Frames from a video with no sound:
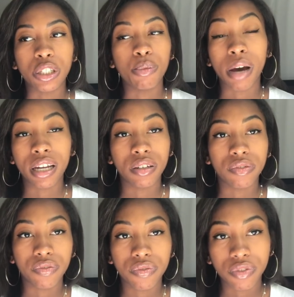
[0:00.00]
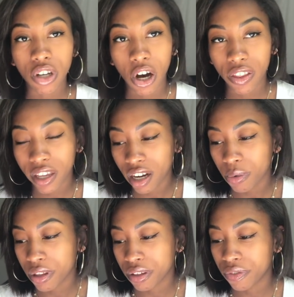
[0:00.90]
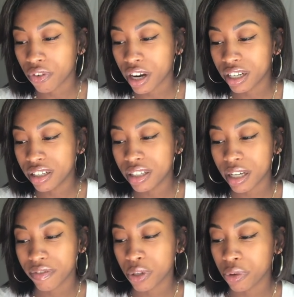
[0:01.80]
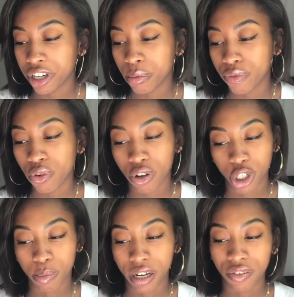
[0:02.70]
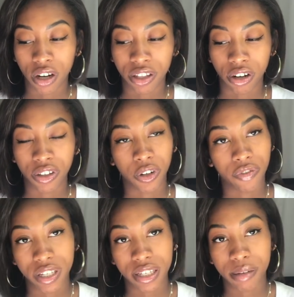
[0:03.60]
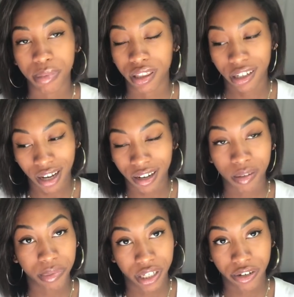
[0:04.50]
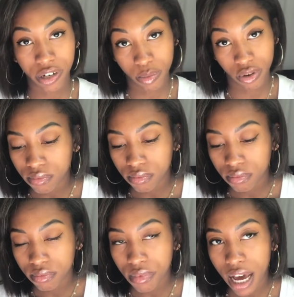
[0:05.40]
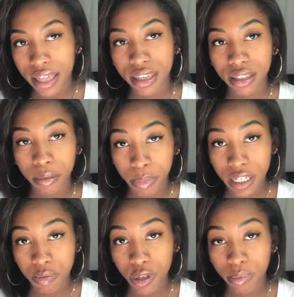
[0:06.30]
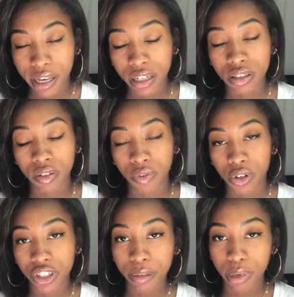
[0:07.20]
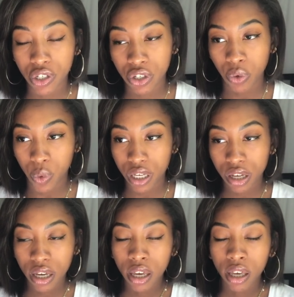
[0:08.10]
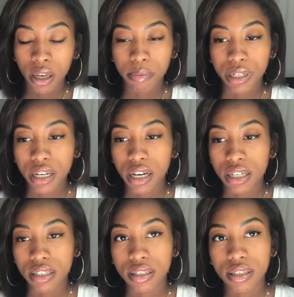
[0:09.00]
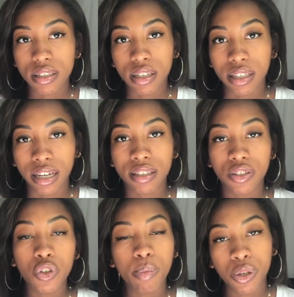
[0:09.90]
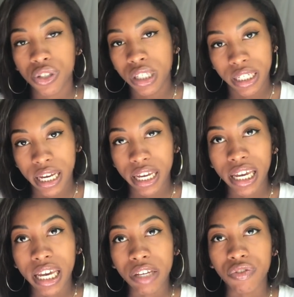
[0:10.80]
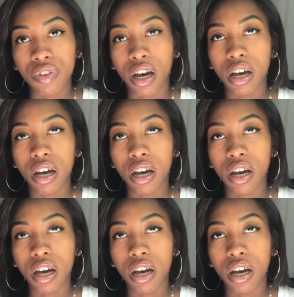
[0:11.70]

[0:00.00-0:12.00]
you might have gone there with a friend if you were here before, or you might have gone there on their visit, but they're not going to be here anymore. I think the best meal plan is the 14 punches a week because that's two punches a day. If